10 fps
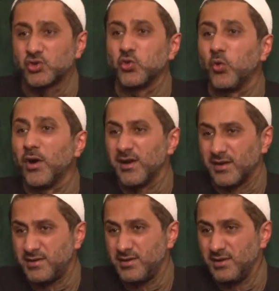to
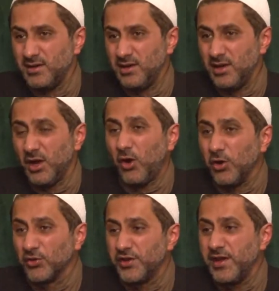work
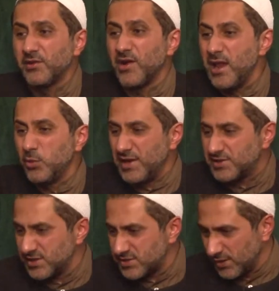on the railway
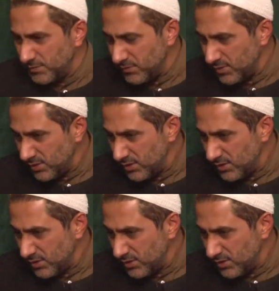system